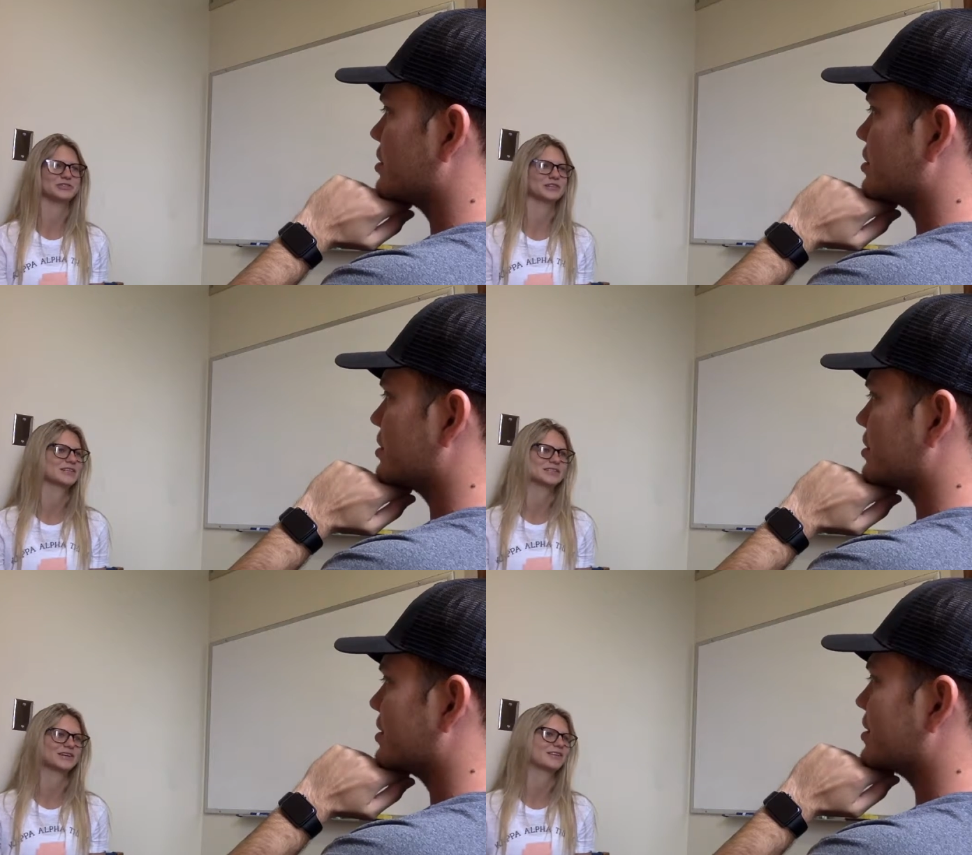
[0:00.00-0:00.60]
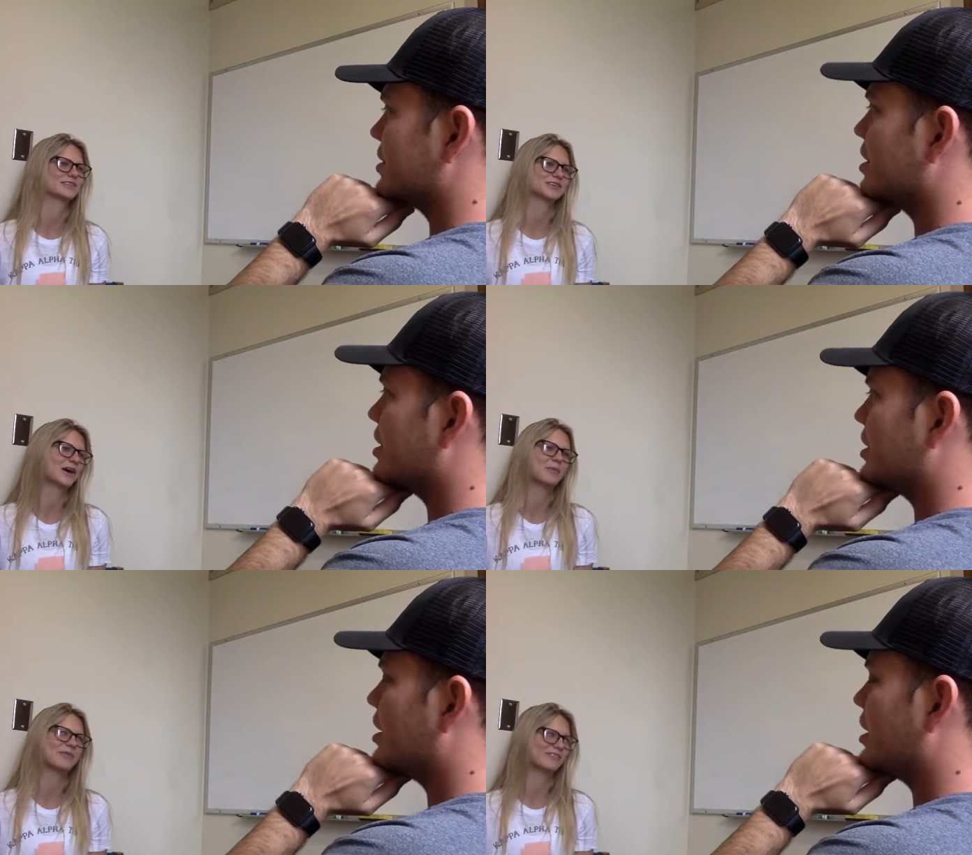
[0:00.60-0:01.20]
Speaker 1: dressing on
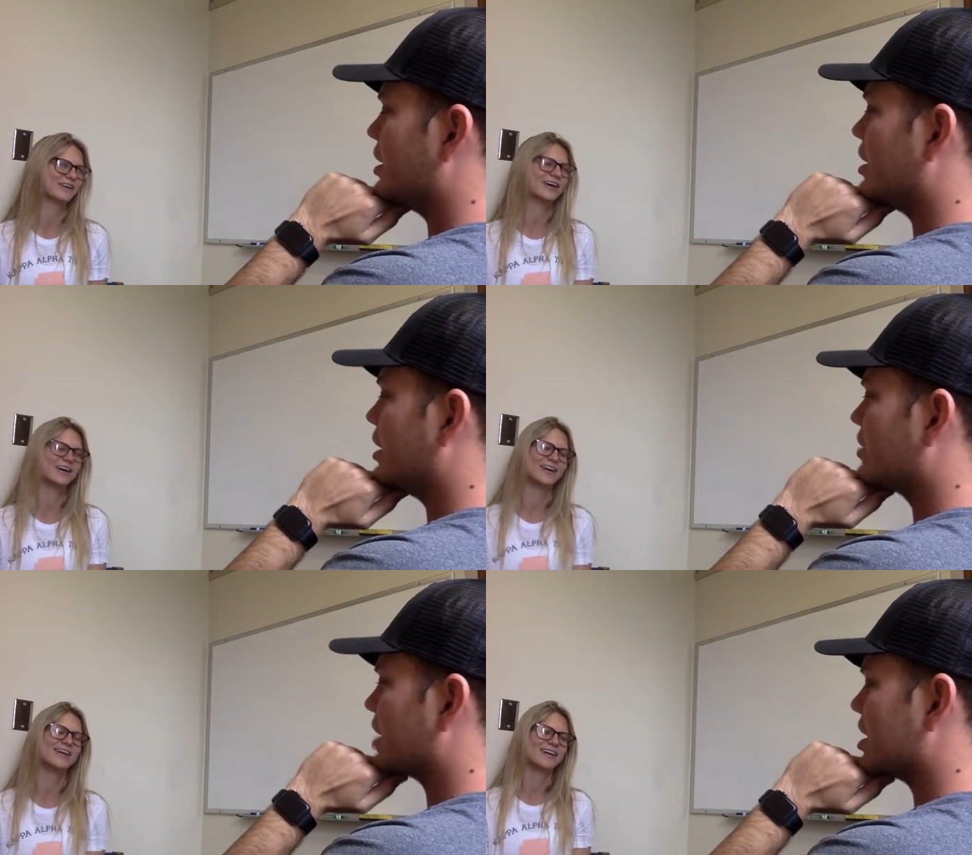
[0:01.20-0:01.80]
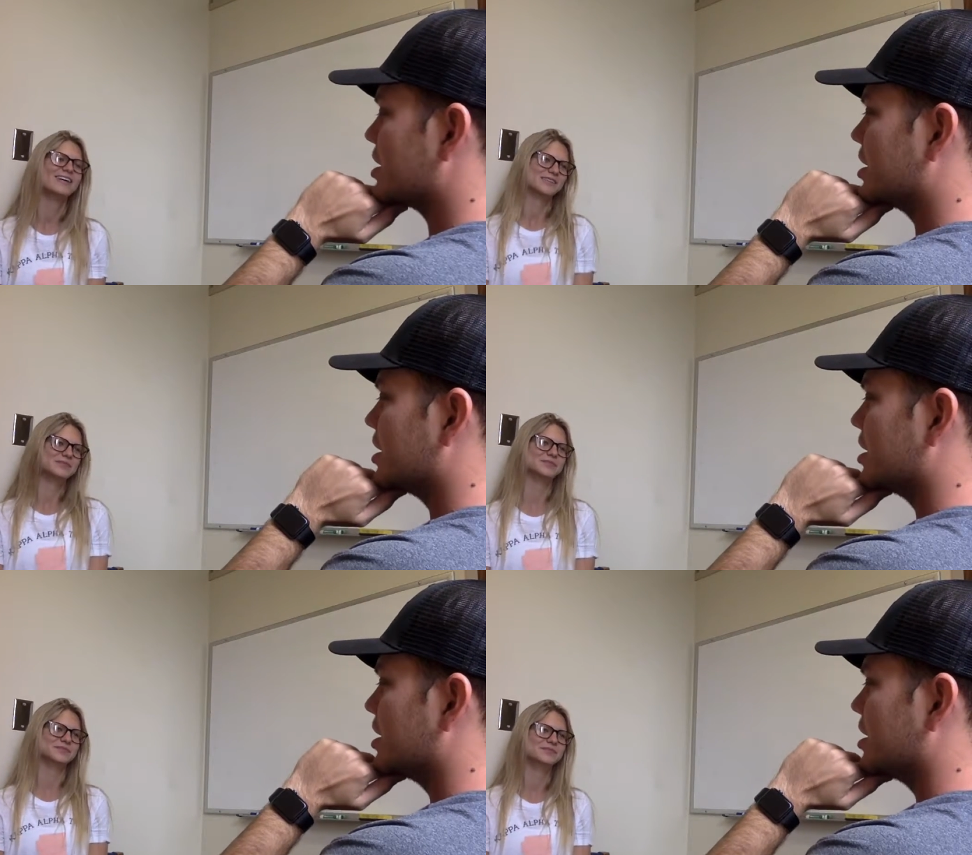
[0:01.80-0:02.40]
top of it okay.
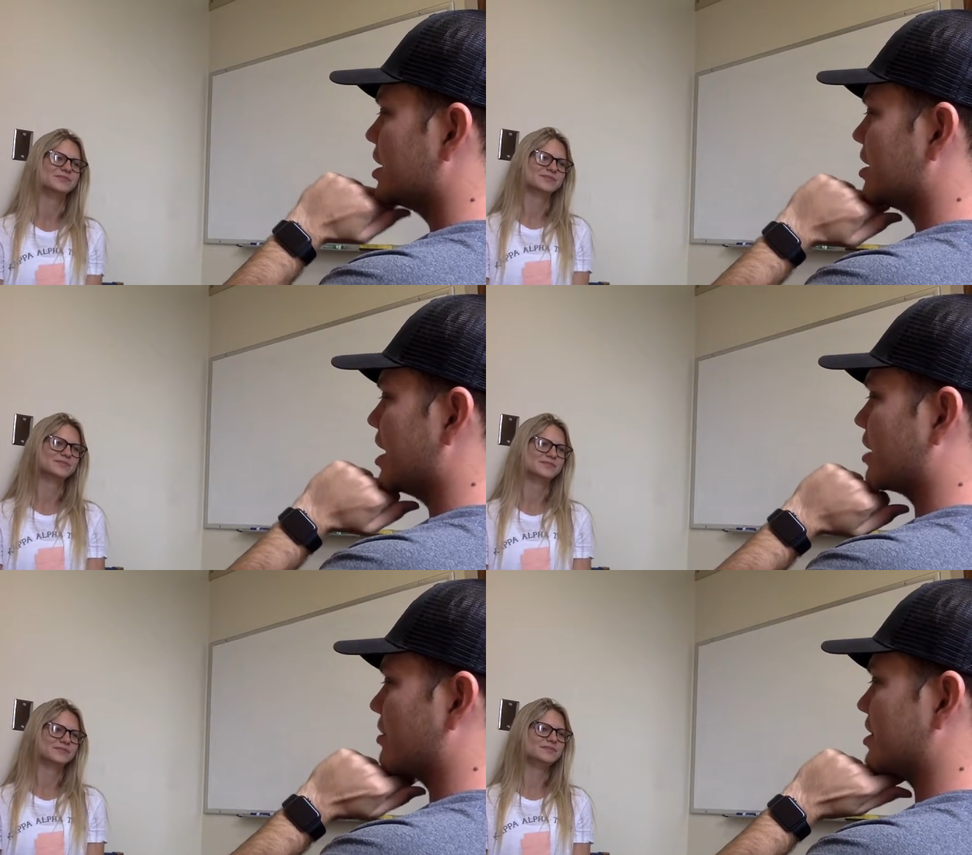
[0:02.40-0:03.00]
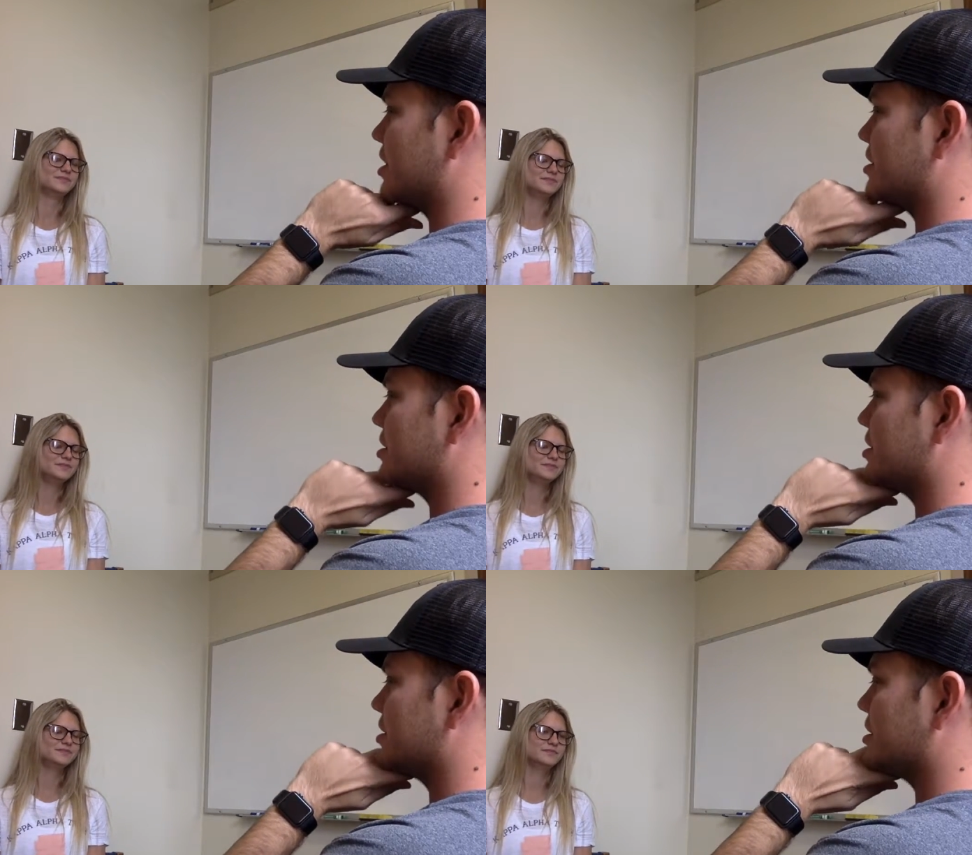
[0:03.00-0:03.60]
Mm-hmm. yeah well that
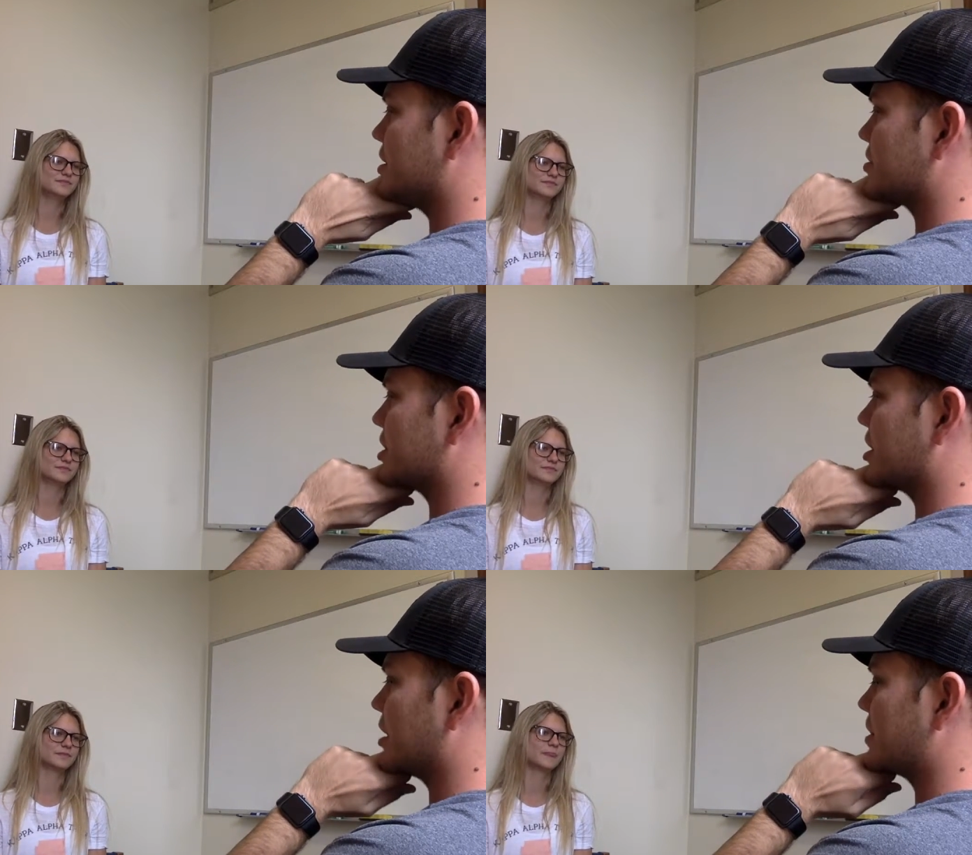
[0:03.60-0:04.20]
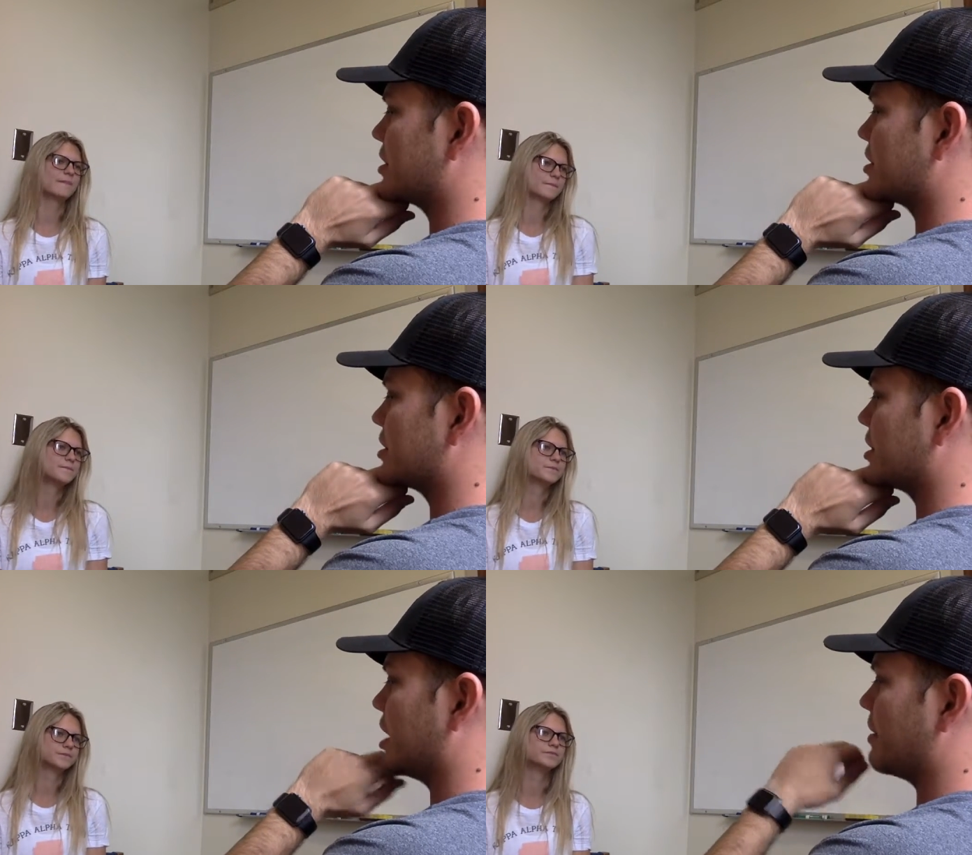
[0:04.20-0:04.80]
Speaker 2: sounds sounds good i mean
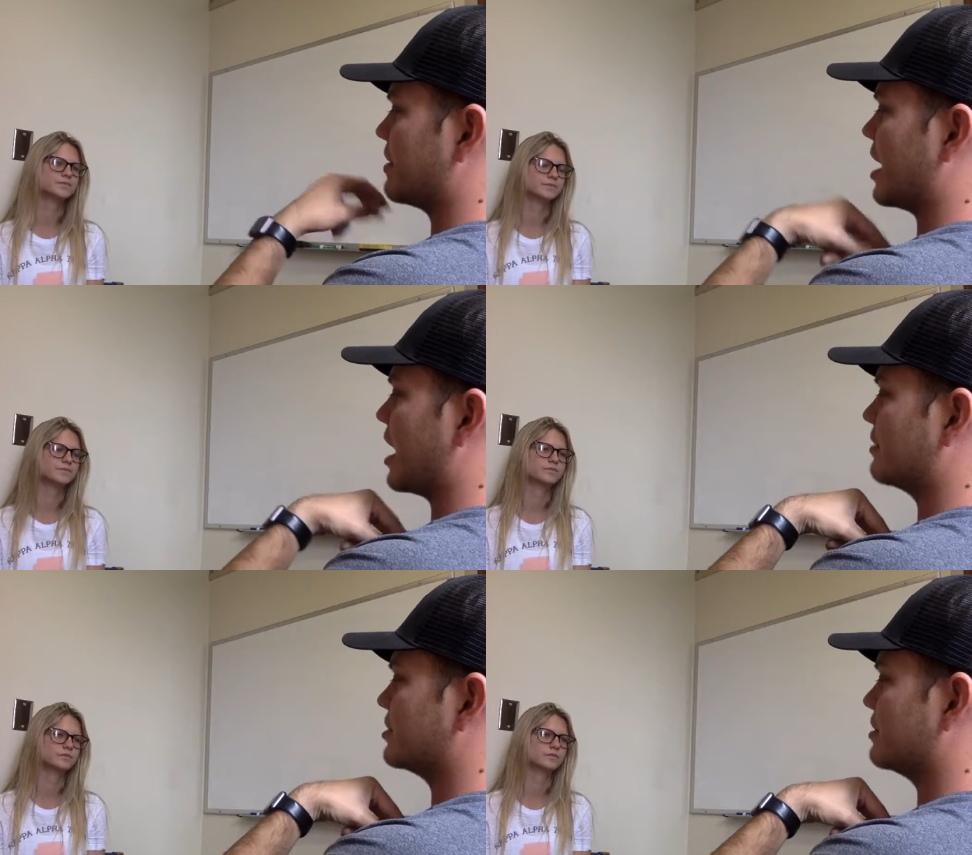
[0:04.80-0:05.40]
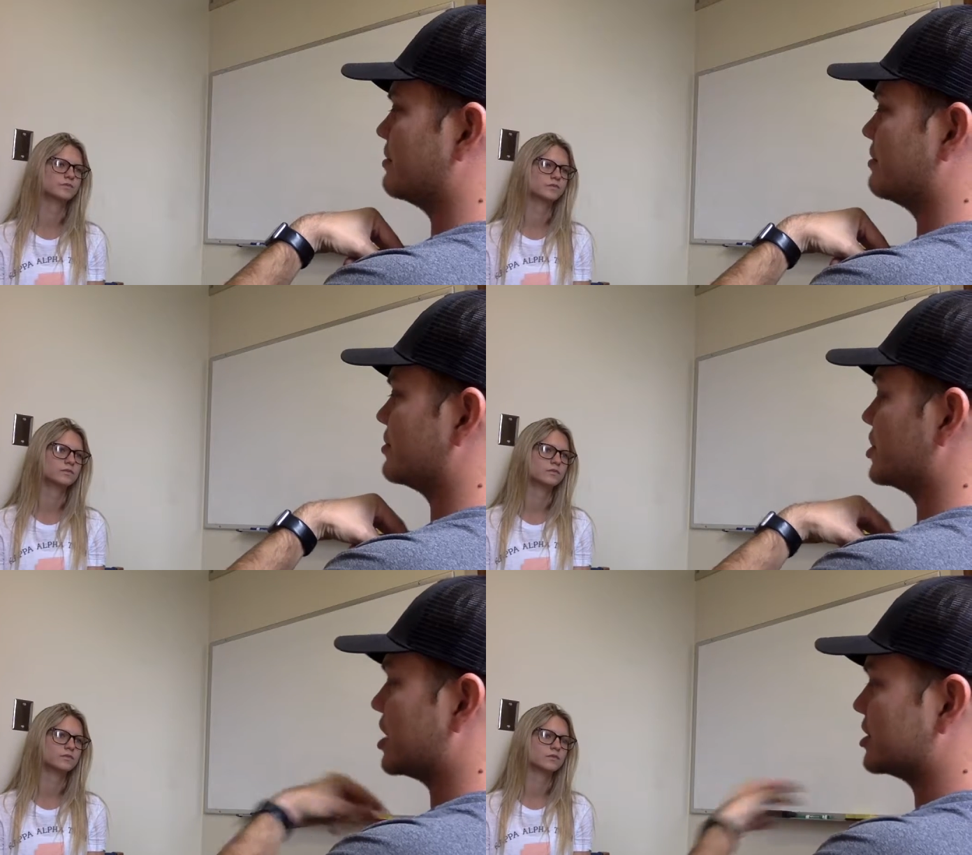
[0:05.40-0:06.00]
I, have some
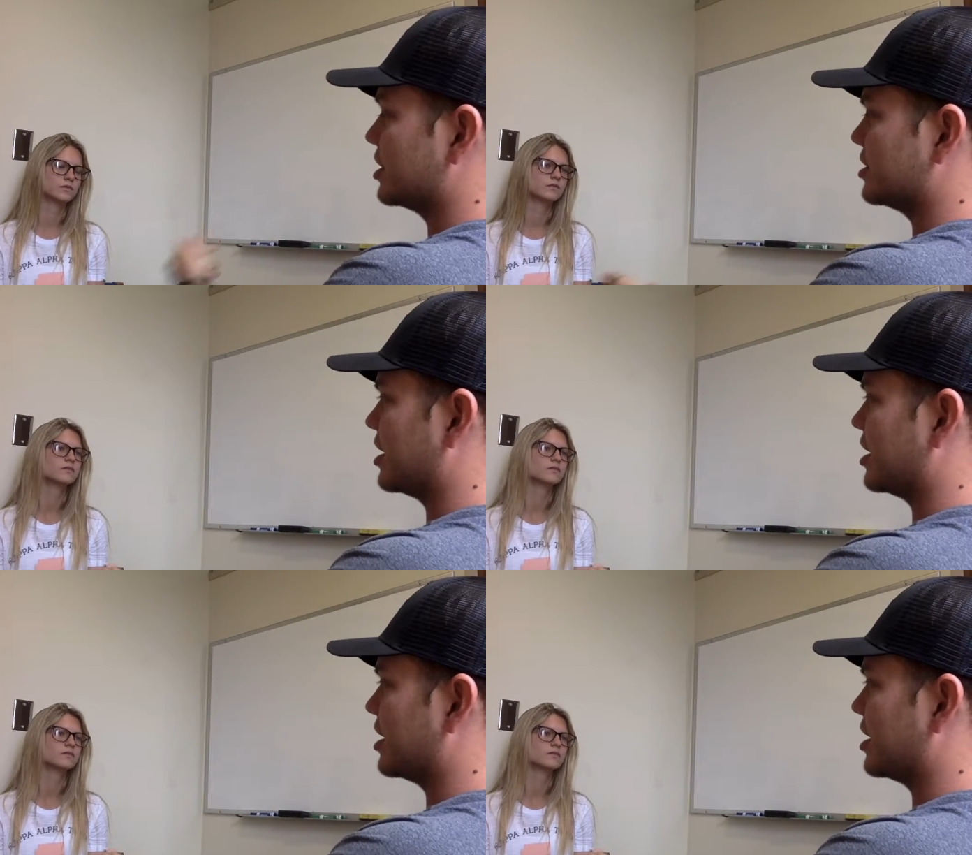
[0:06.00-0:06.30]
suggestions